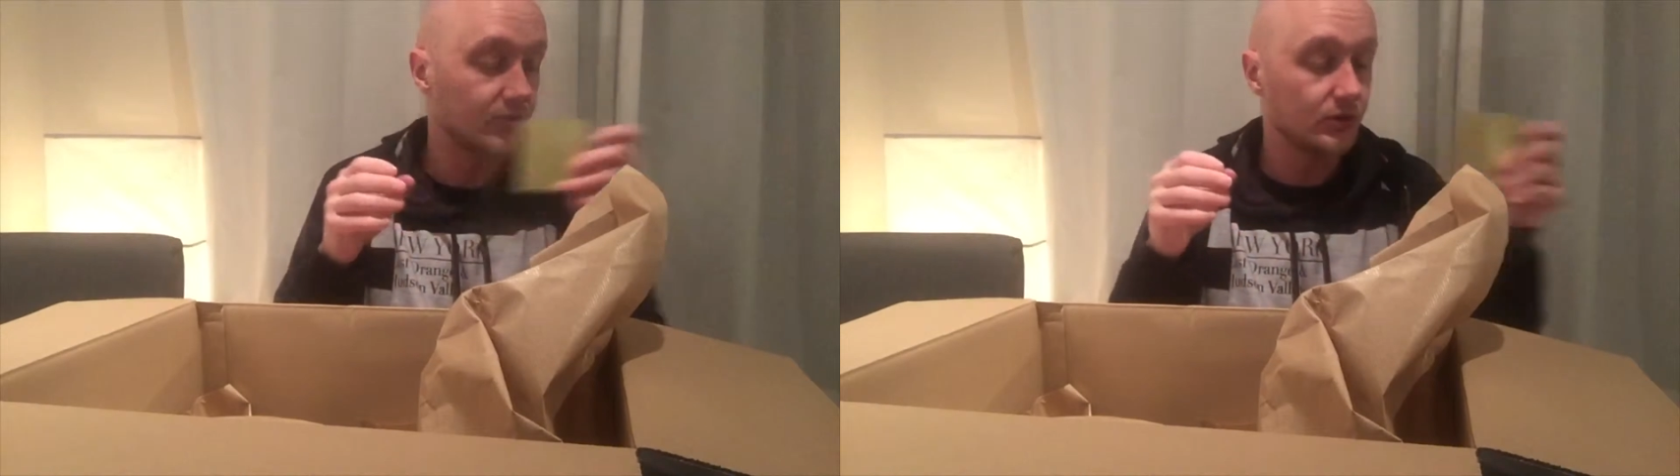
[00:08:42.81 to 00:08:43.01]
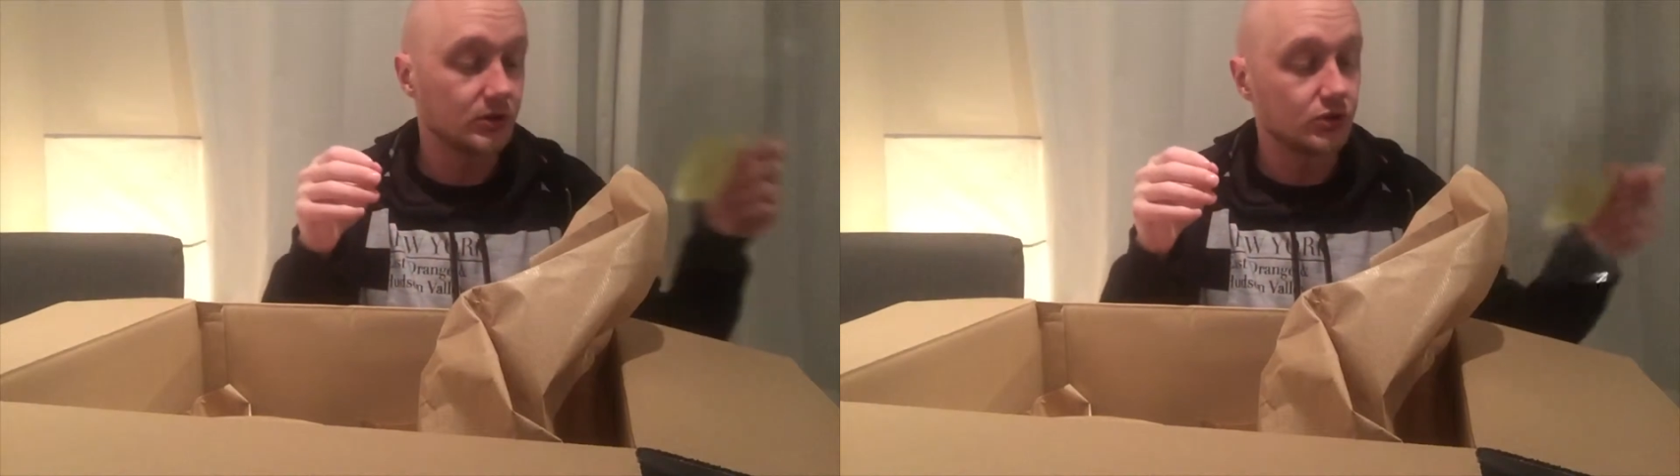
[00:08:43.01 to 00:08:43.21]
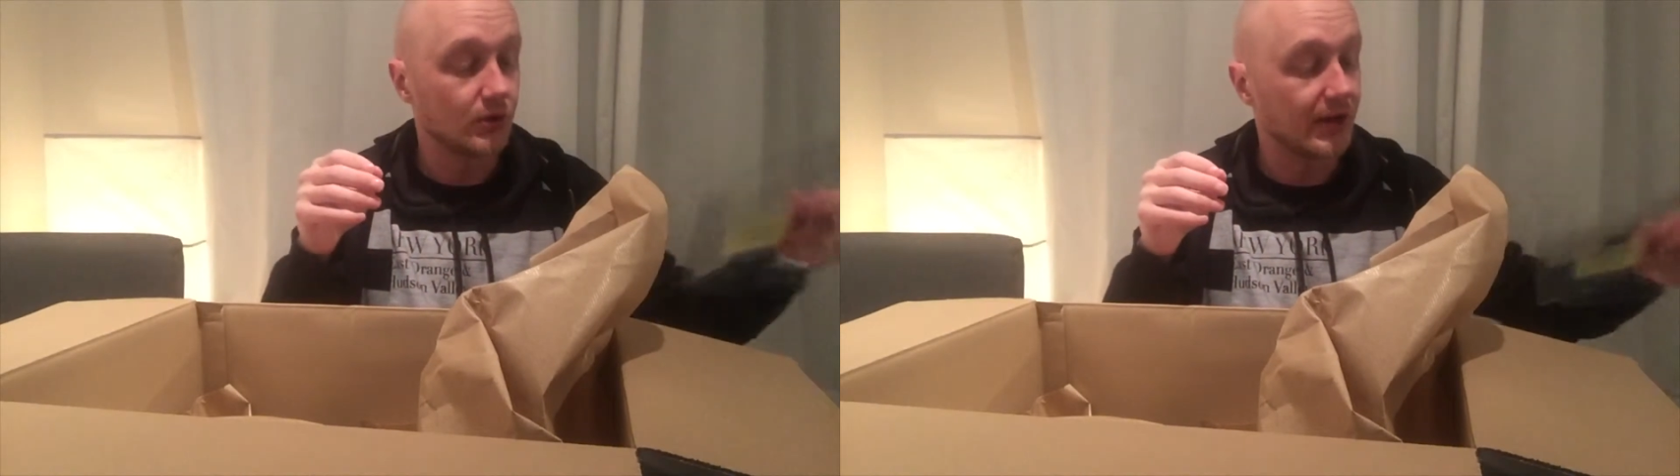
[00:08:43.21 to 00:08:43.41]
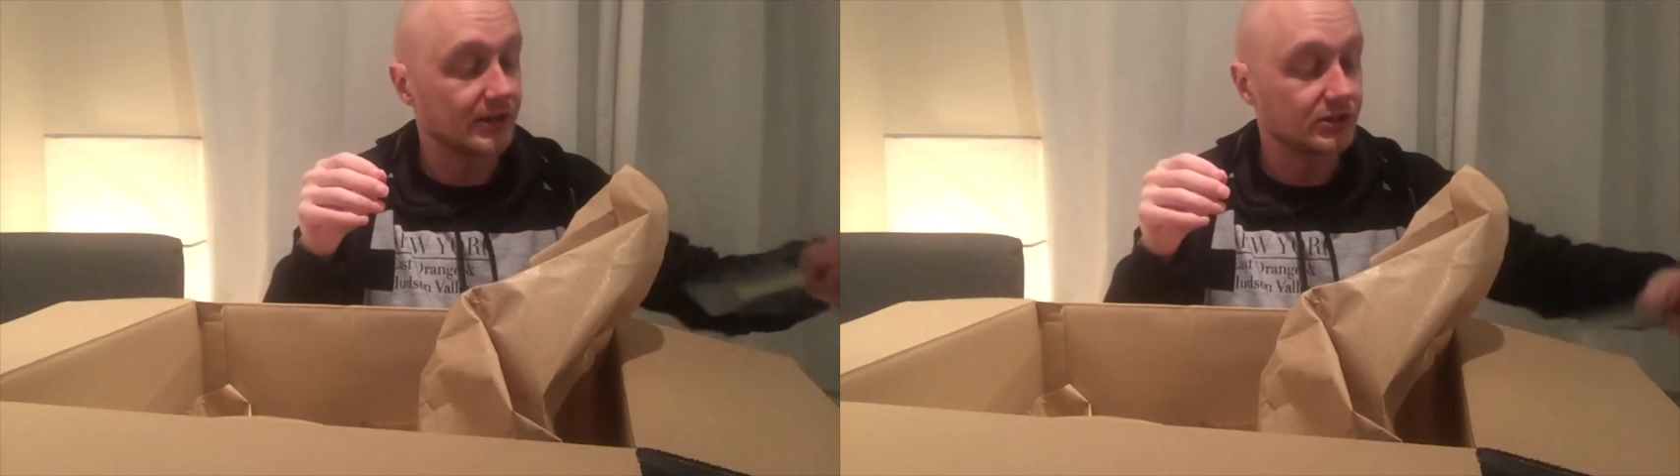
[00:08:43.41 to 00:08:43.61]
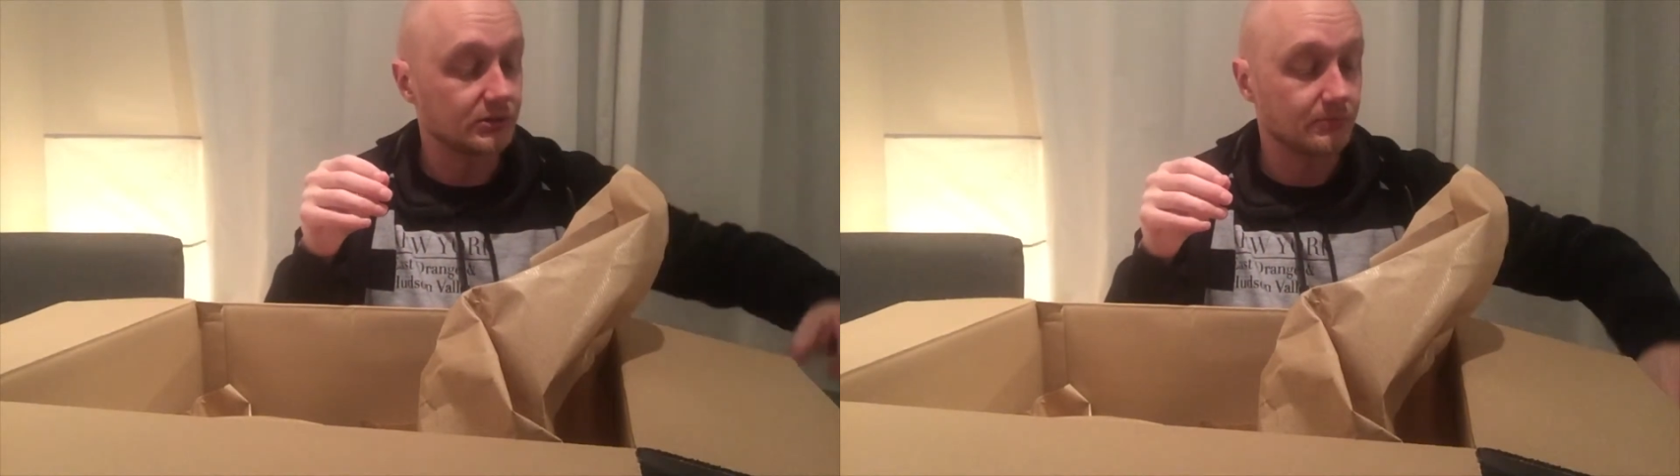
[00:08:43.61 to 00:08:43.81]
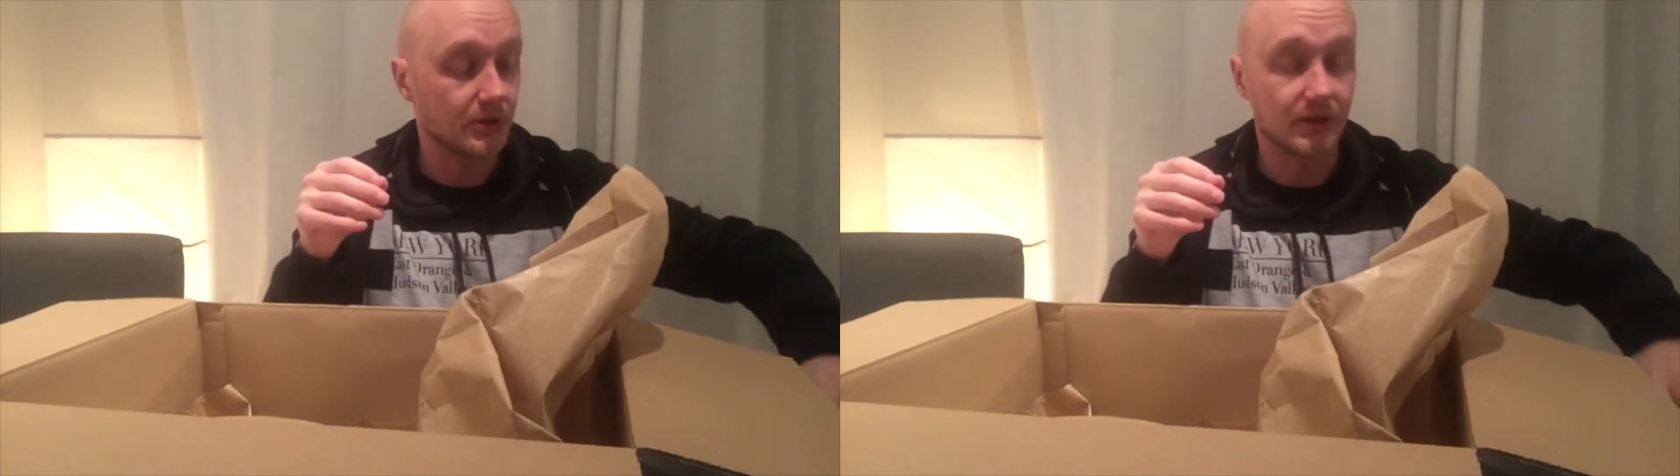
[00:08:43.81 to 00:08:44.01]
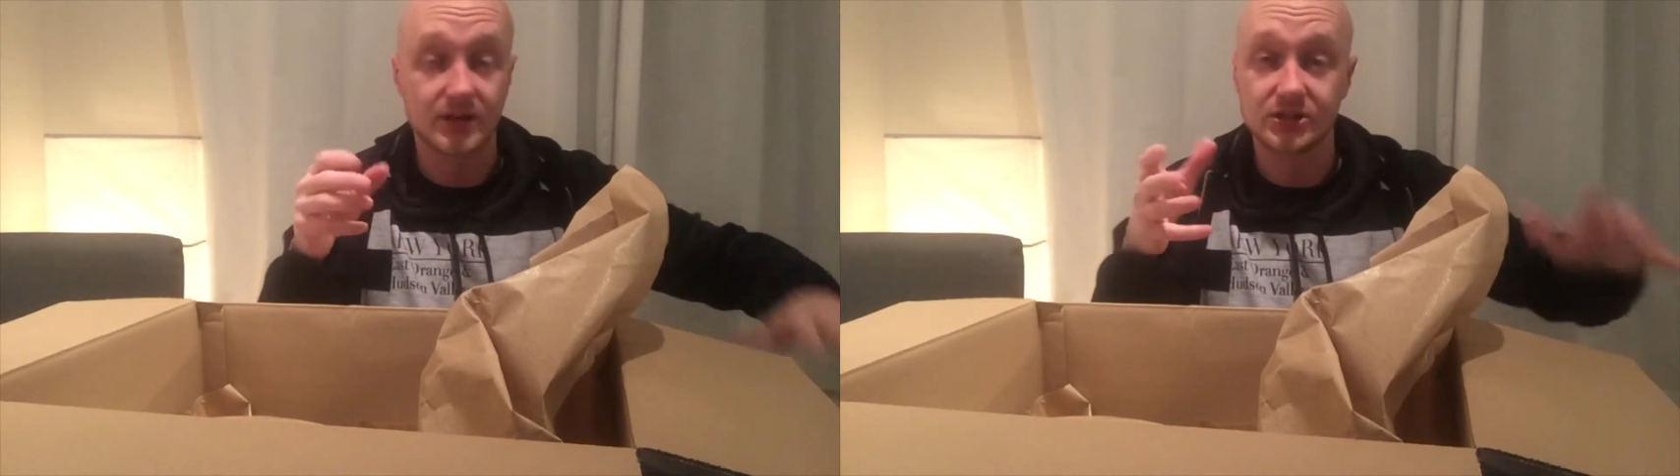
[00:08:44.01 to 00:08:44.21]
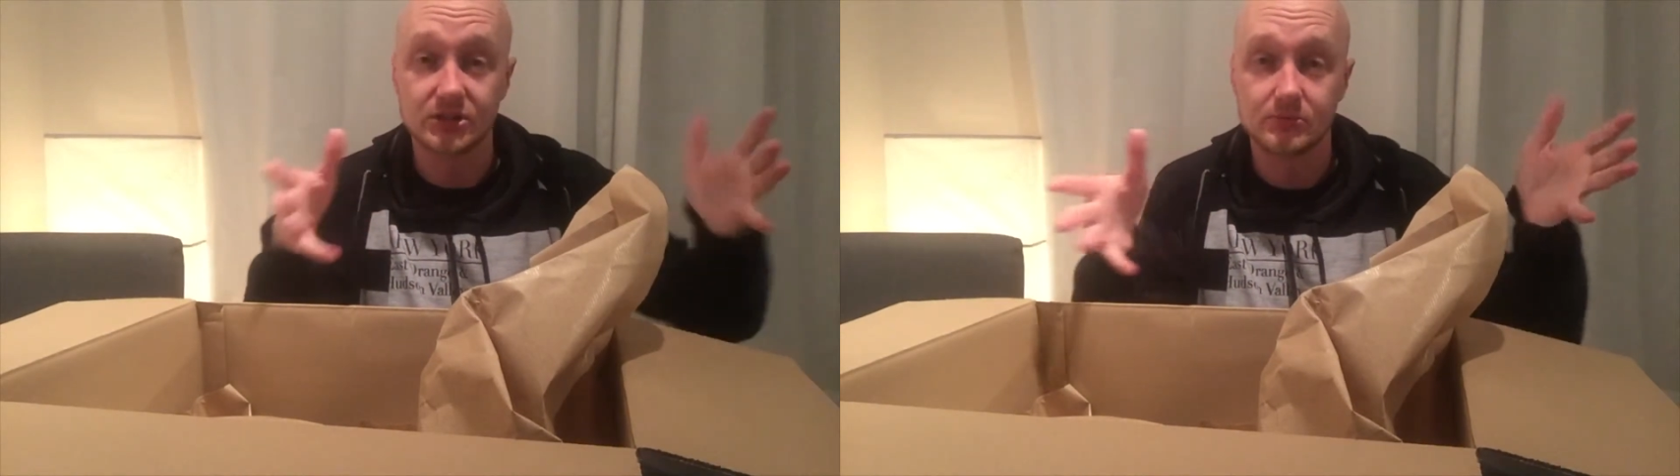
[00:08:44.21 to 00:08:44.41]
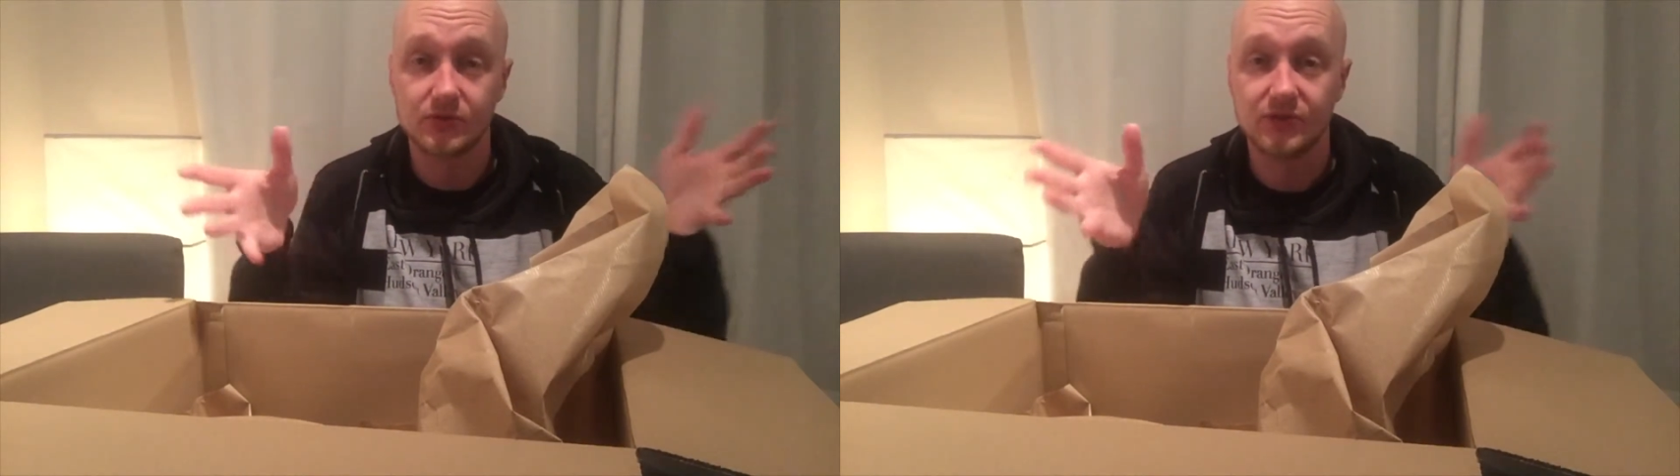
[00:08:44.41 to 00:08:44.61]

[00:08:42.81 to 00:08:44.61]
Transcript: 32X, but they seem to